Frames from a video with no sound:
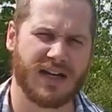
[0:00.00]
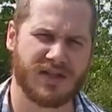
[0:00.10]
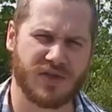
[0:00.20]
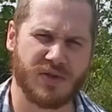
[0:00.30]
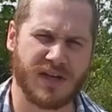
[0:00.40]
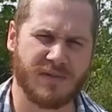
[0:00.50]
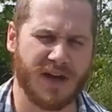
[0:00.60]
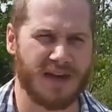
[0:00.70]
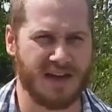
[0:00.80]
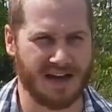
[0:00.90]
to him,
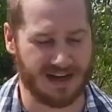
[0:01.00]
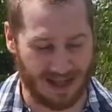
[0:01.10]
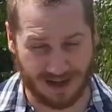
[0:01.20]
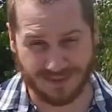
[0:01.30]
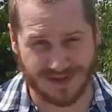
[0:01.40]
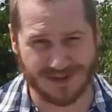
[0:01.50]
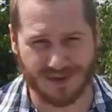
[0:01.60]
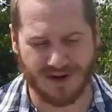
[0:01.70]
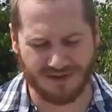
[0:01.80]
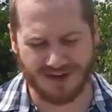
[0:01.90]
and then it names the
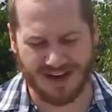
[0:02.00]
12.